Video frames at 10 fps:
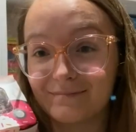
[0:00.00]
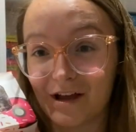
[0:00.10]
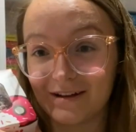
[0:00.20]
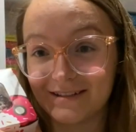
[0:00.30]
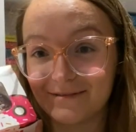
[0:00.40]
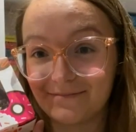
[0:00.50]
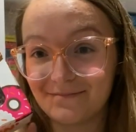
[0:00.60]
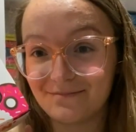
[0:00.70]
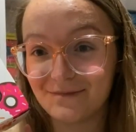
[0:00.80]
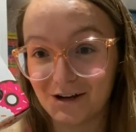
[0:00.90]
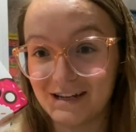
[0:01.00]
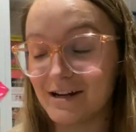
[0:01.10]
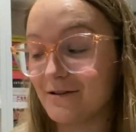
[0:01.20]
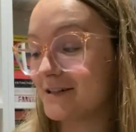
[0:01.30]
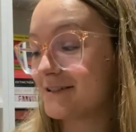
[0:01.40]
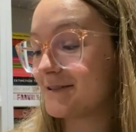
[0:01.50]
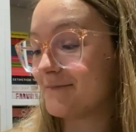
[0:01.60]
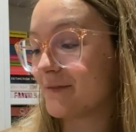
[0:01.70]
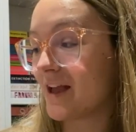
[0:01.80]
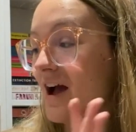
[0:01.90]
Guys, Dunkin' Donuts.
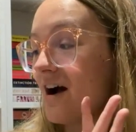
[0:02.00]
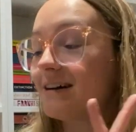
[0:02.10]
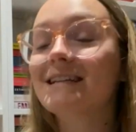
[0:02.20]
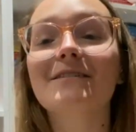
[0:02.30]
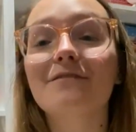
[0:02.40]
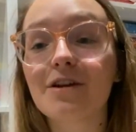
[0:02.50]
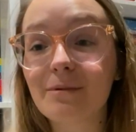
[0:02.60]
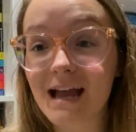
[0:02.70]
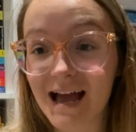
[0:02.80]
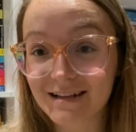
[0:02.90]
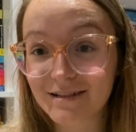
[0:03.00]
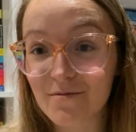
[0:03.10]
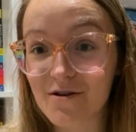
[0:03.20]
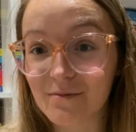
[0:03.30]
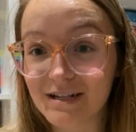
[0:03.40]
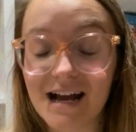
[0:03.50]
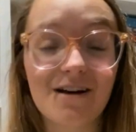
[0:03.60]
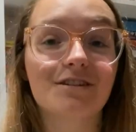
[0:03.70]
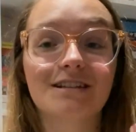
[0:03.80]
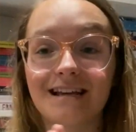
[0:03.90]
I didn't even know we had somewhere in my
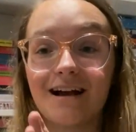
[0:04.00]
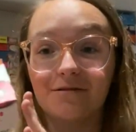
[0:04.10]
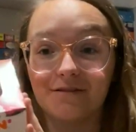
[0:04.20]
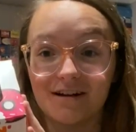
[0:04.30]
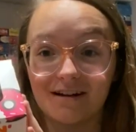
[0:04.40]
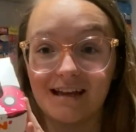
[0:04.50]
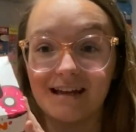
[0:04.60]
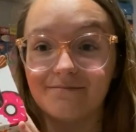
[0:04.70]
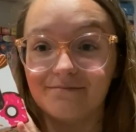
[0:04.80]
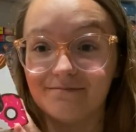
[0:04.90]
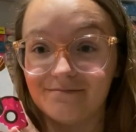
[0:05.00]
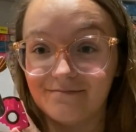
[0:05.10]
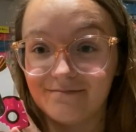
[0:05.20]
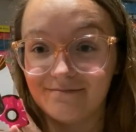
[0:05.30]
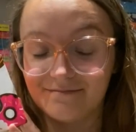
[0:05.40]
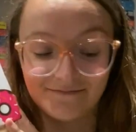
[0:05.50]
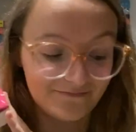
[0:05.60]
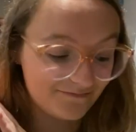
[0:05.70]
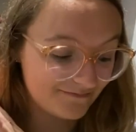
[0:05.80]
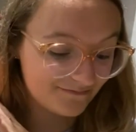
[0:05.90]
town that sells Dunkin'.
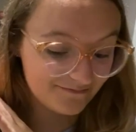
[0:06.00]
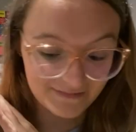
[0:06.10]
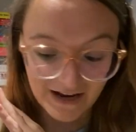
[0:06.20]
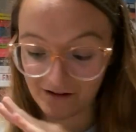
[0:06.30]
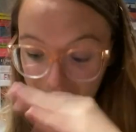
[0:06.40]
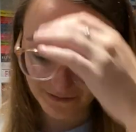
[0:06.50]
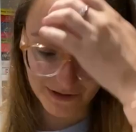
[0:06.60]
Got some